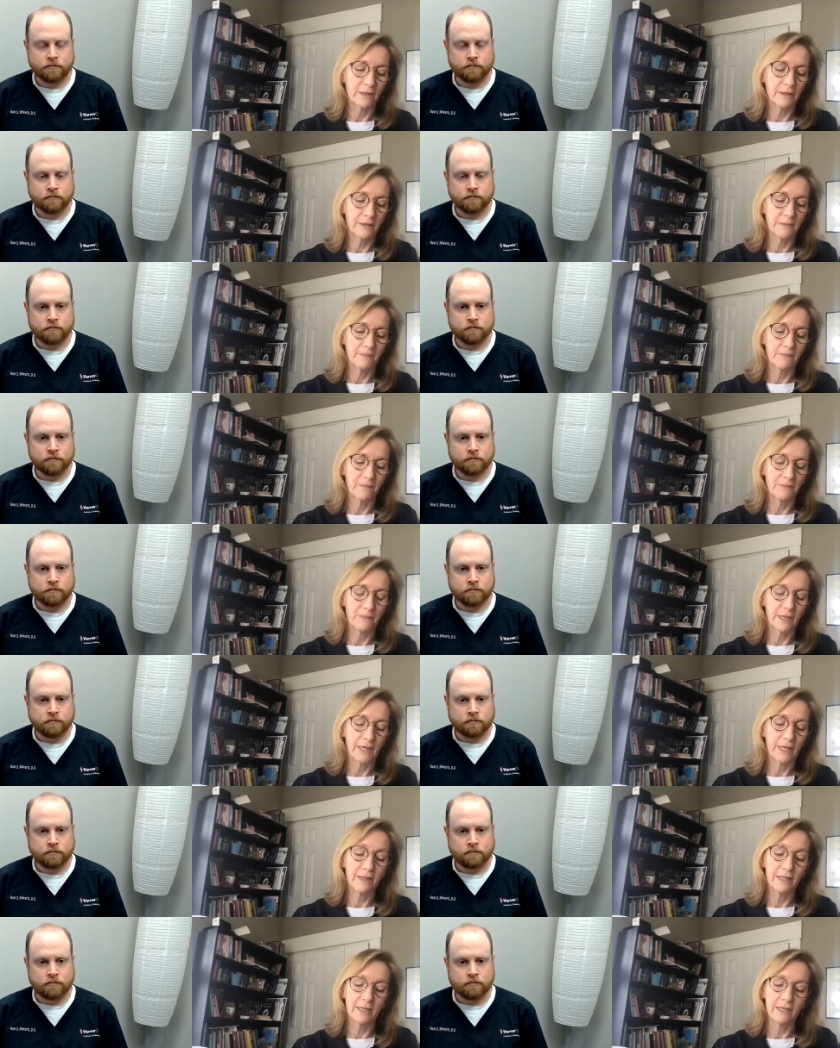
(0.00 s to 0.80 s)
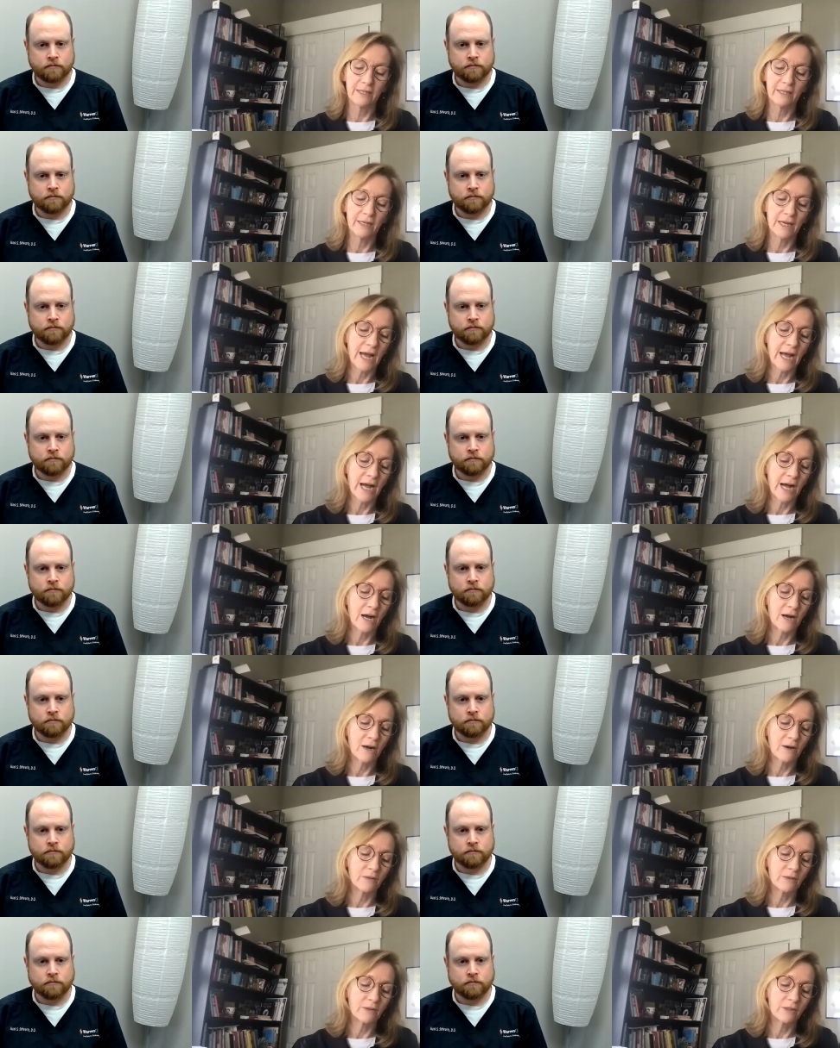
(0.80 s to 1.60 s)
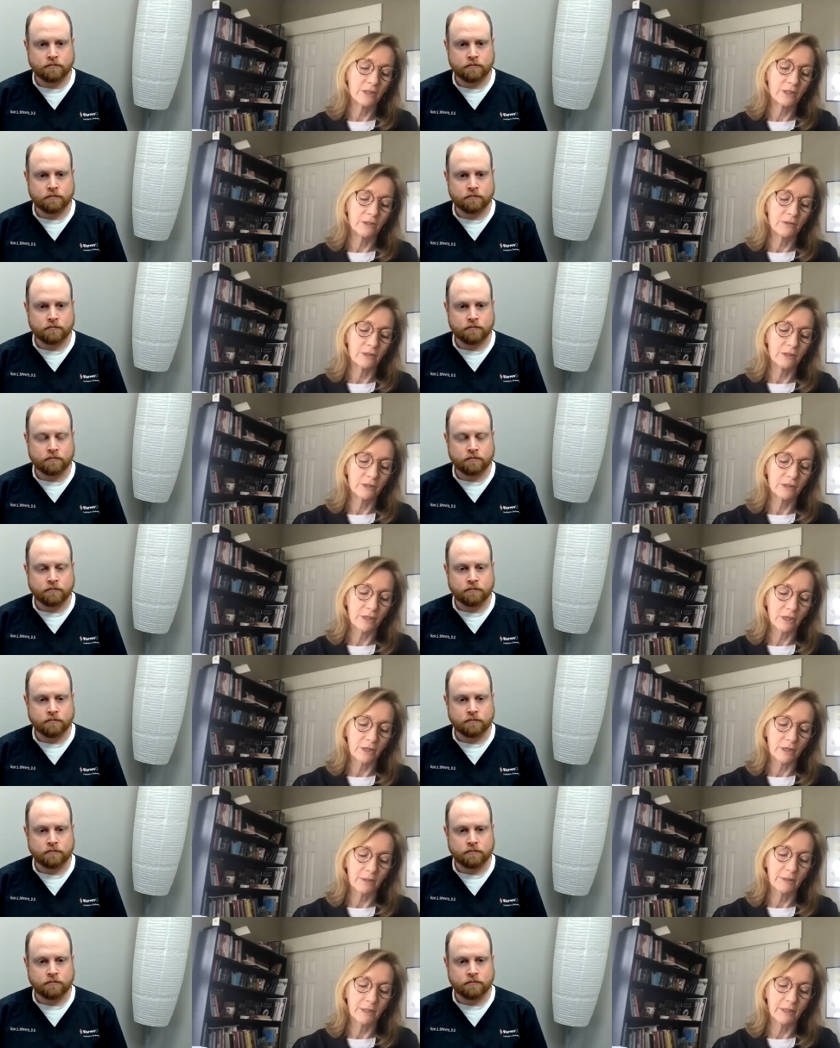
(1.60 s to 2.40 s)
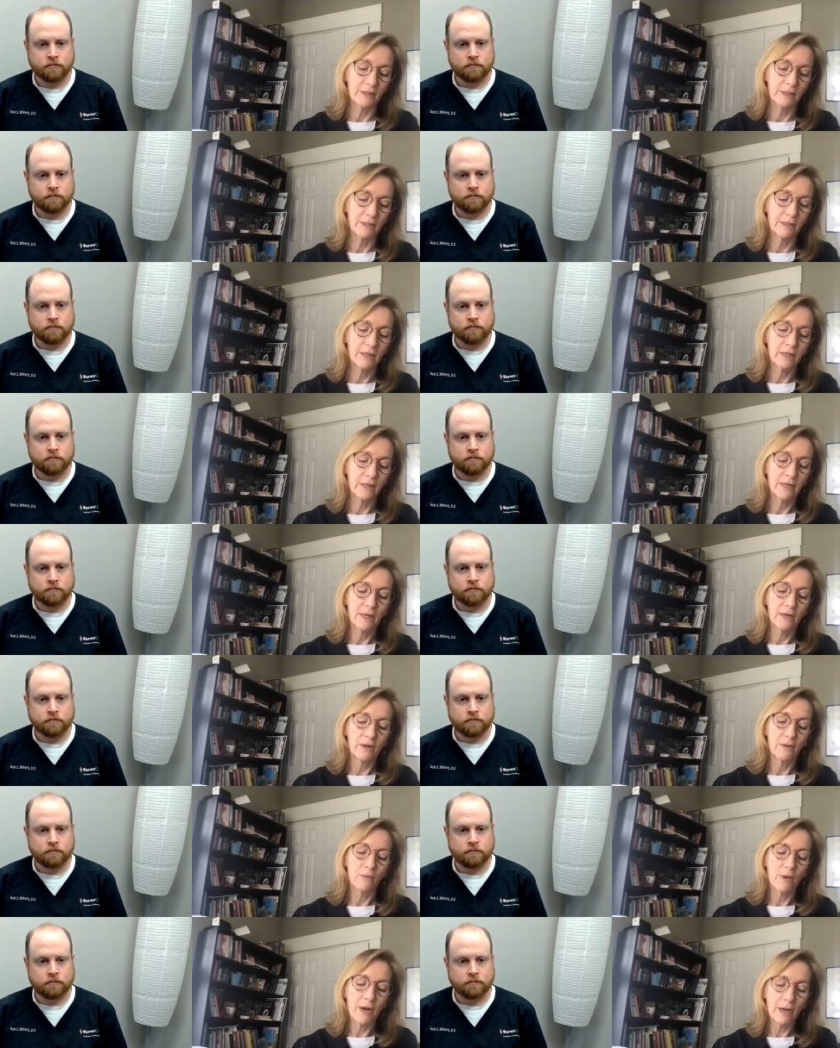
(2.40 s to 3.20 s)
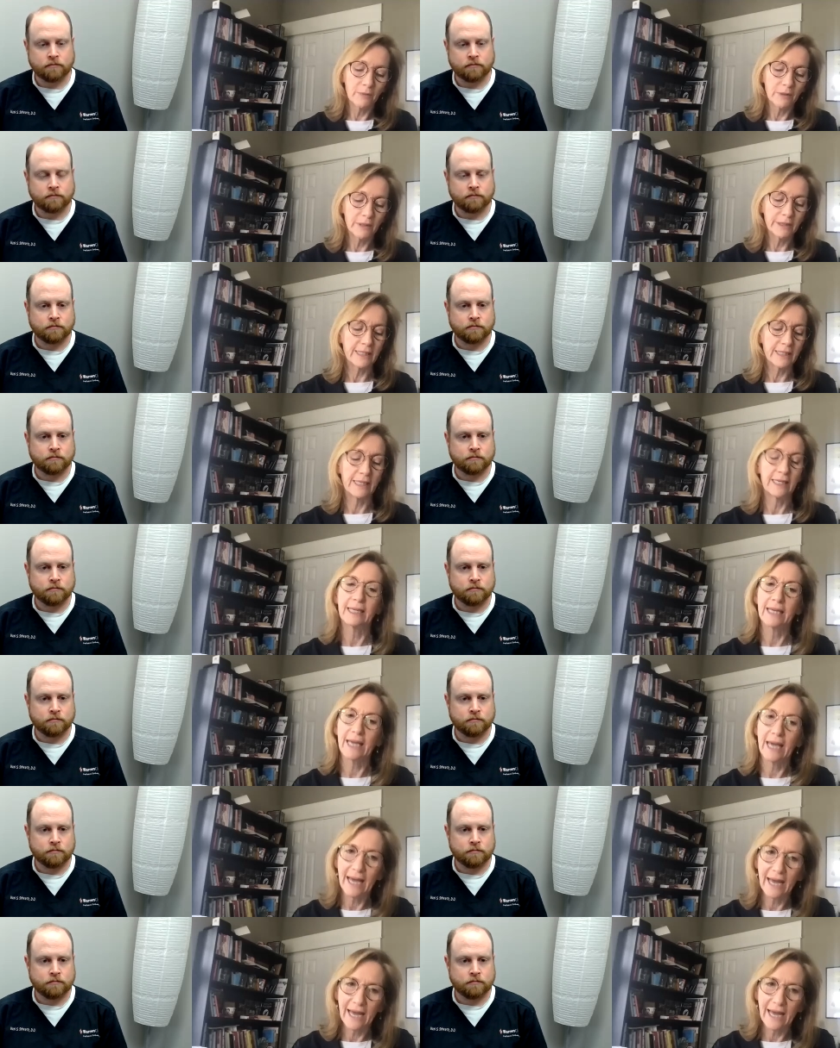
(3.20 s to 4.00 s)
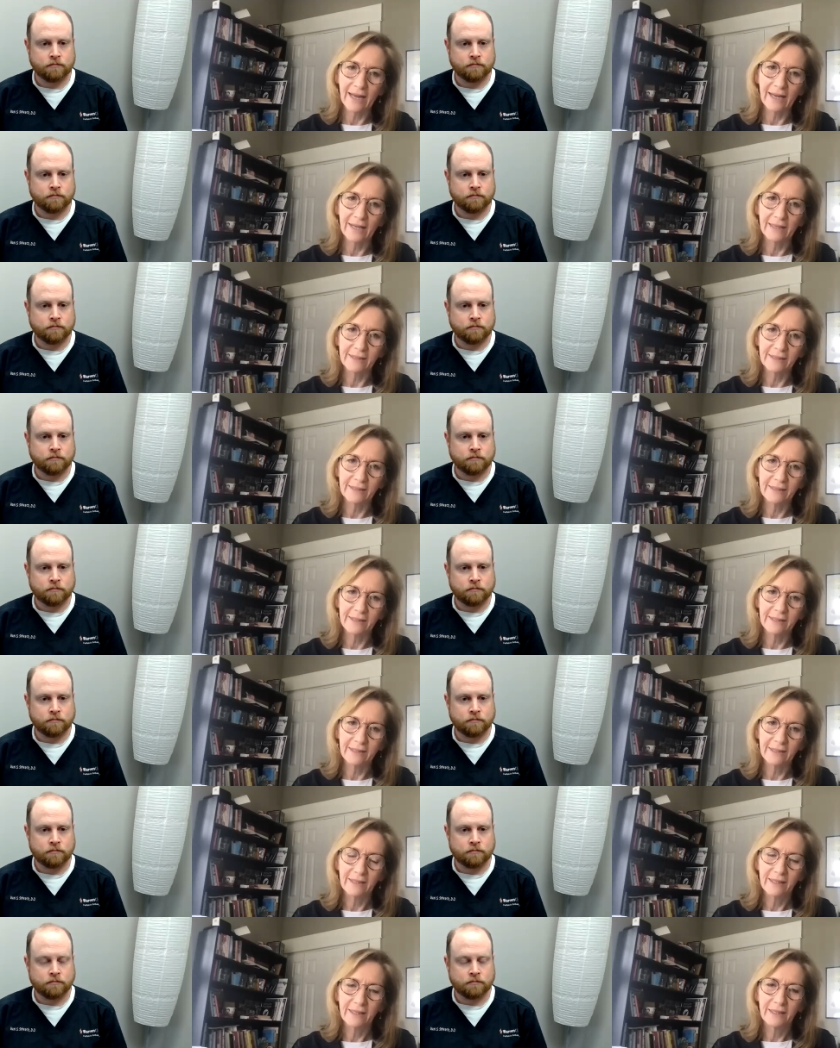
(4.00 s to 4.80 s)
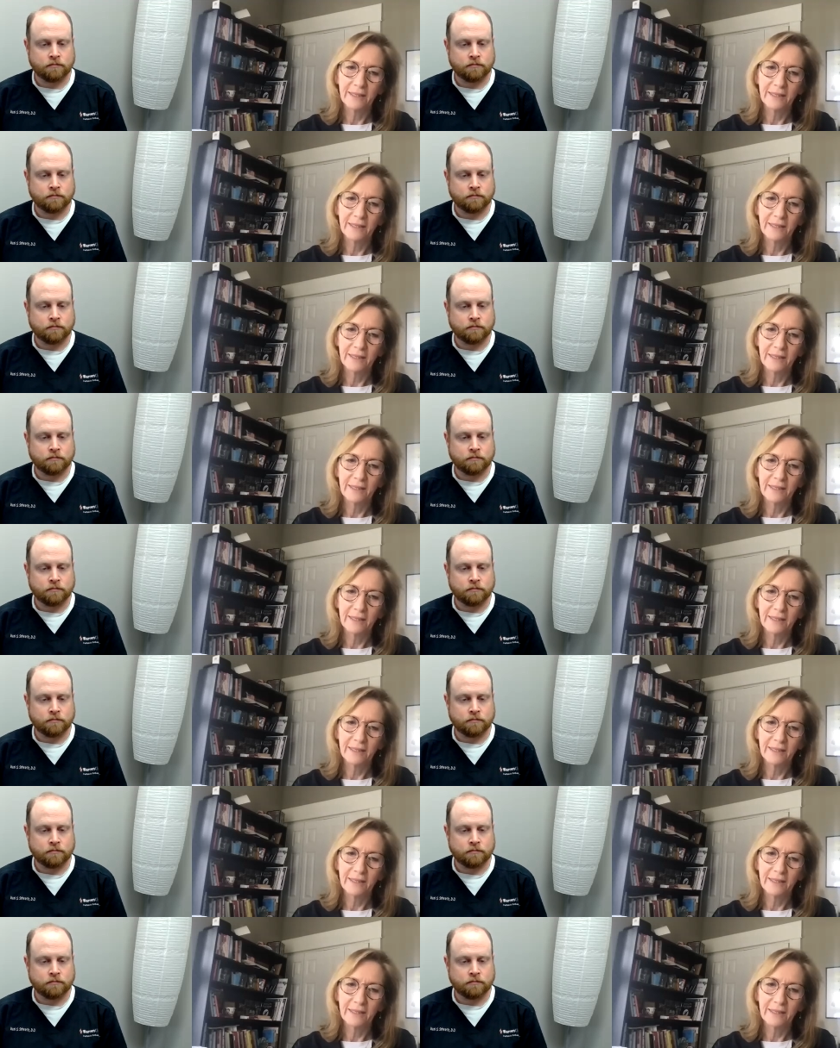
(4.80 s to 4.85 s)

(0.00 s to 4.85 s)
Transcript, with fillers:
Speaker 1: um, and then how do you determine what will need a cast,